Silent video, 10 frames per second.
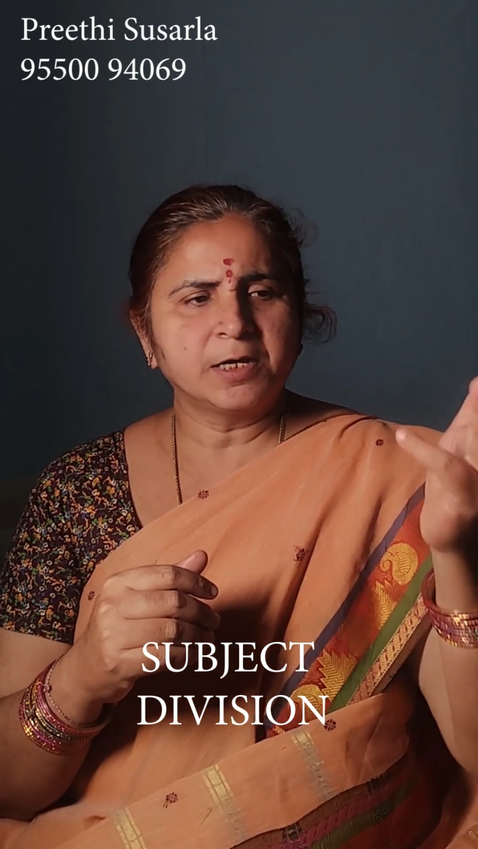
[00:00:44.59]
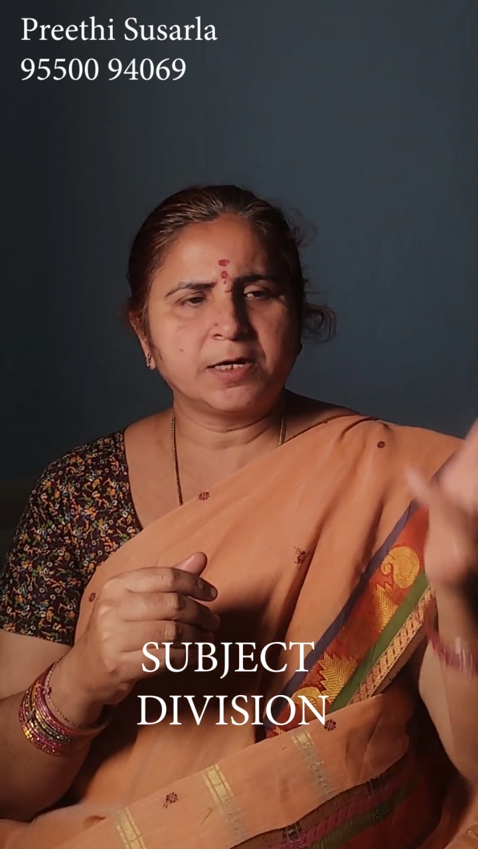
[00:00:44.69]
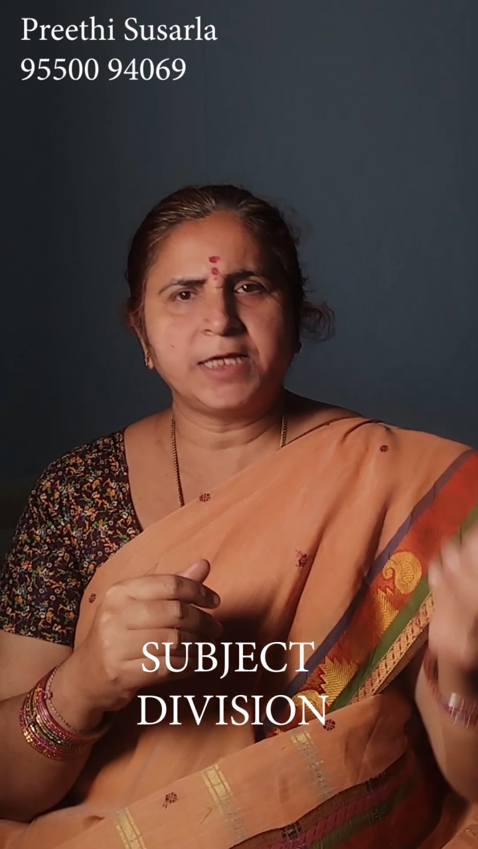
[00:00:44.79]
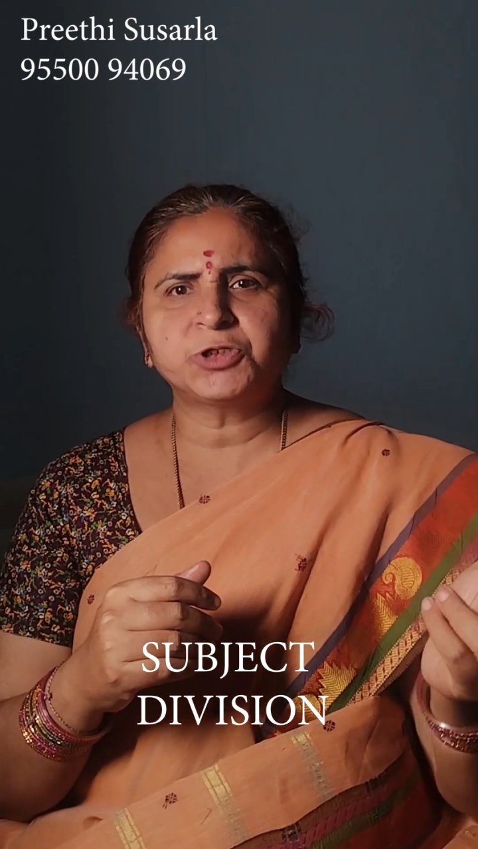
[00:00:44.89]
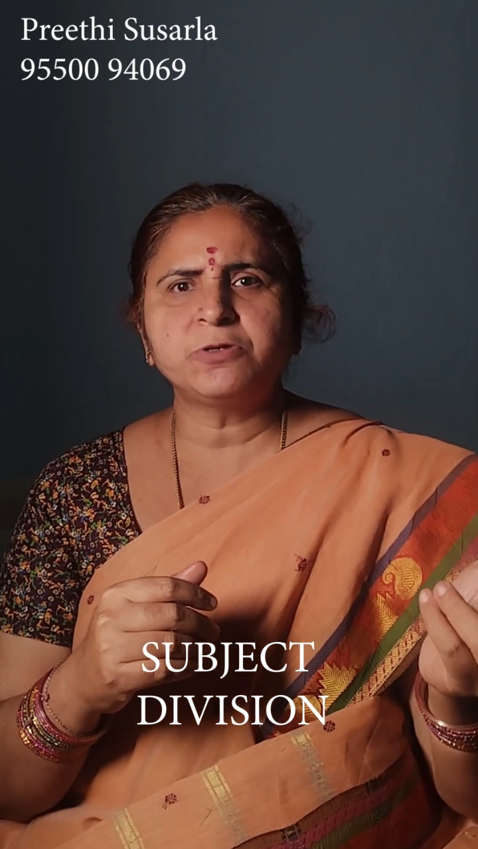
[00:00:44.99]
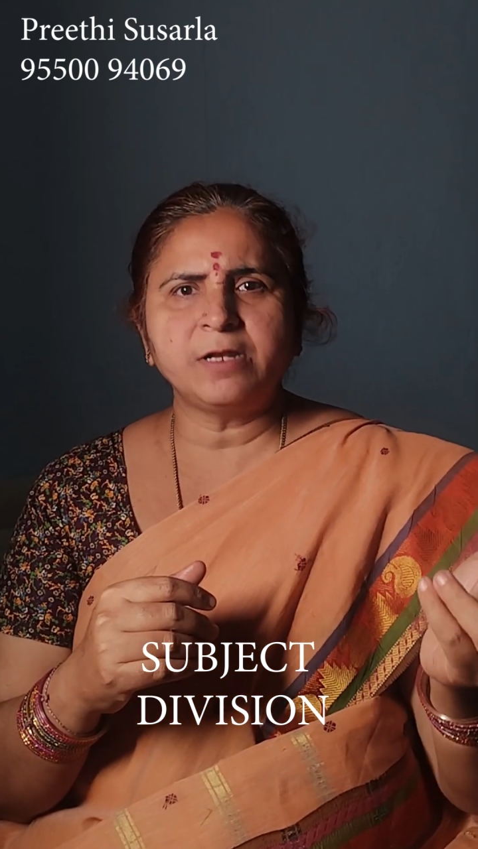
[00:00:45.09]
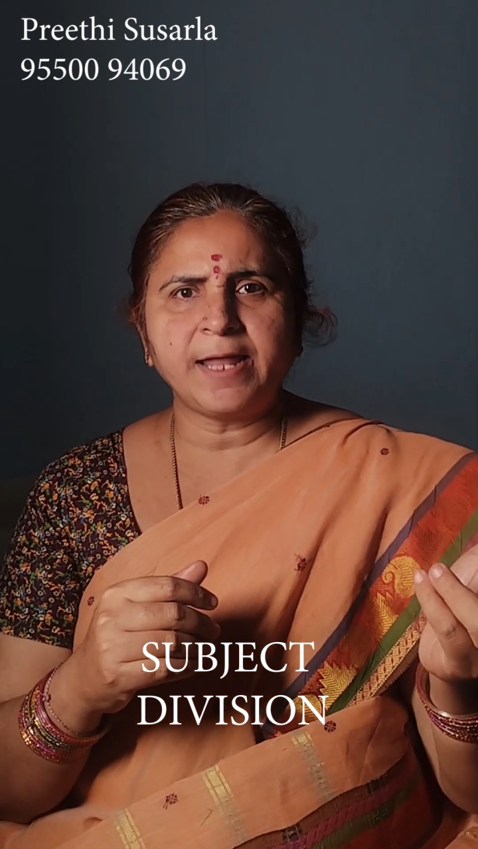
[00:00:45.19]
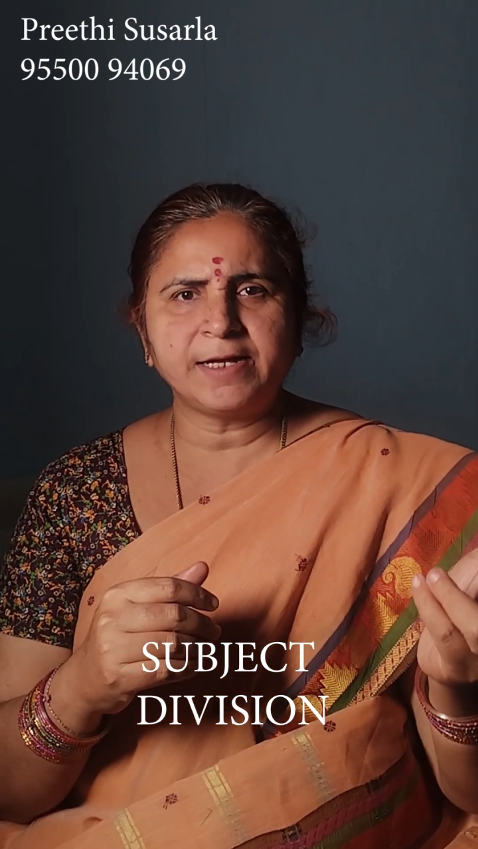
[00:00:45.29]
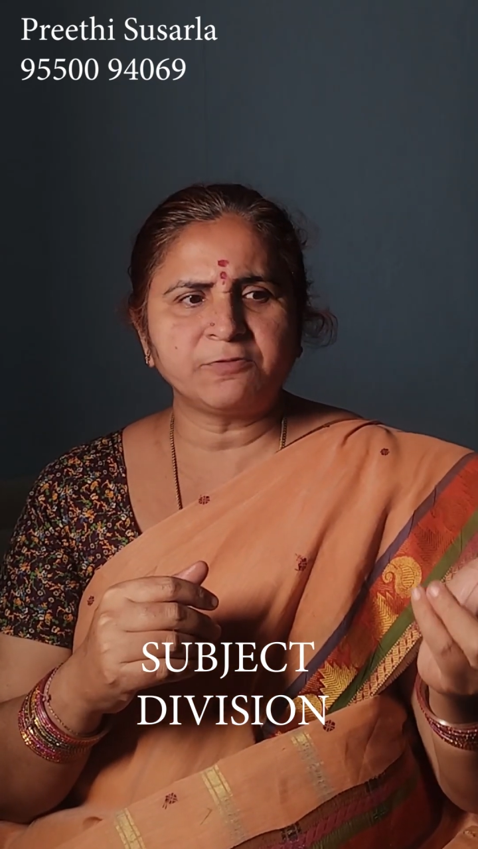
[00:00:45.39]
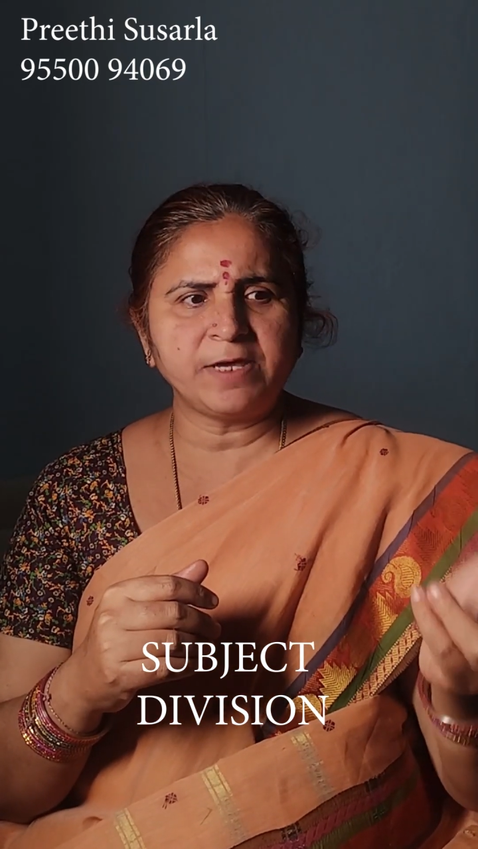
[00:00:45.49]
national
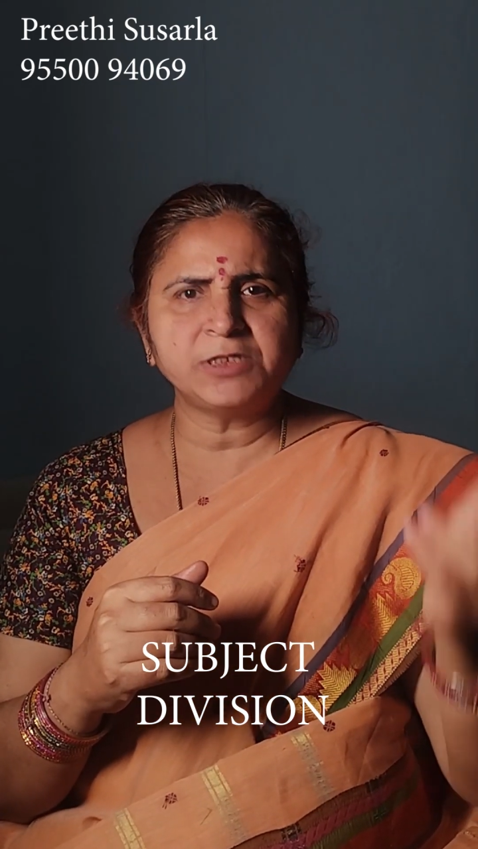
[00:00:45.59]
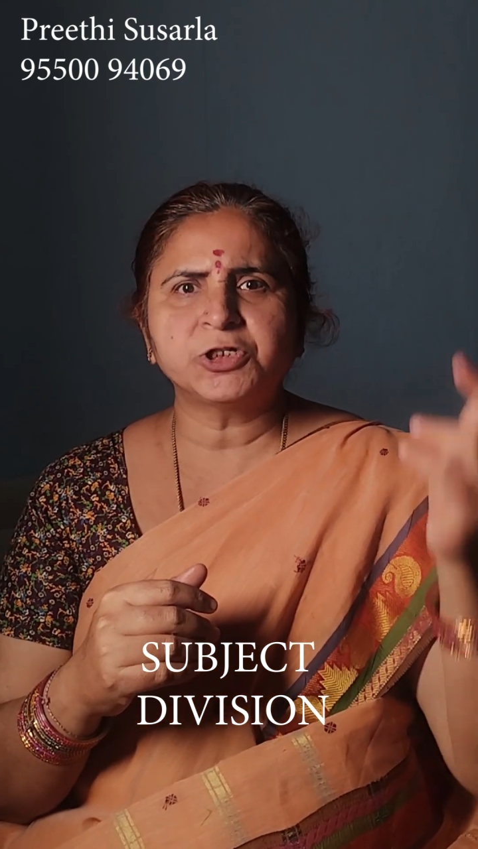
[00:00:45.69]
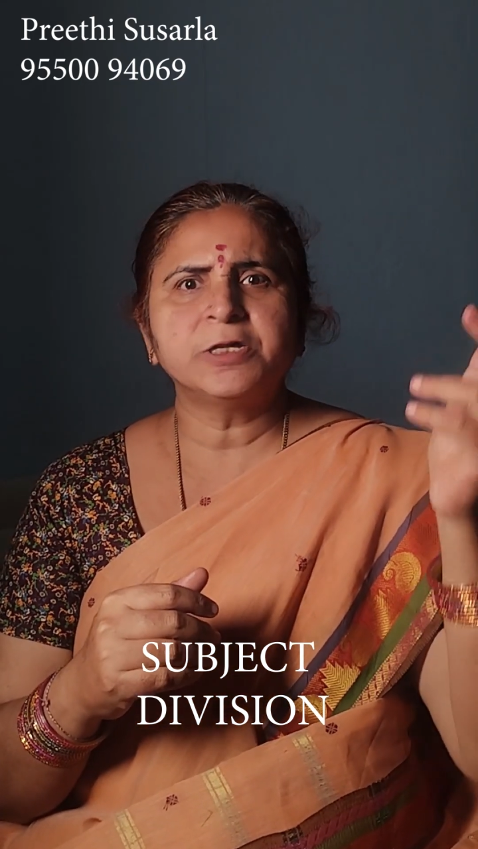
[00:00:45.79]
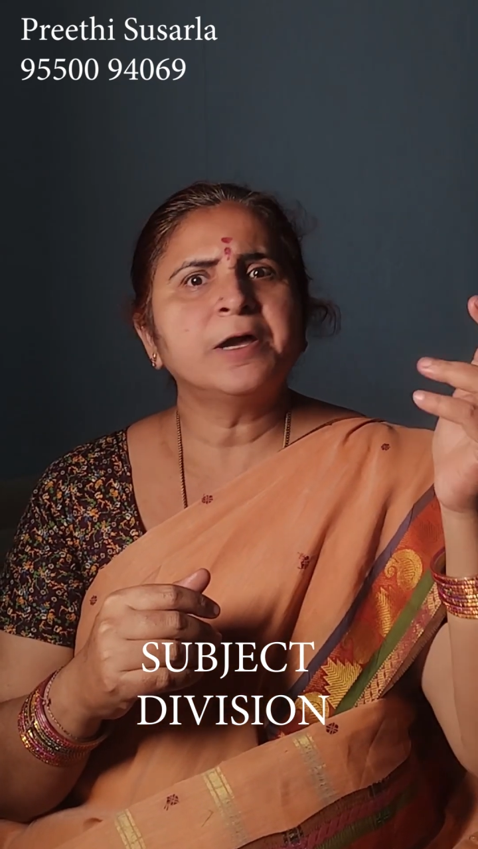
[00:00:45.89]
language,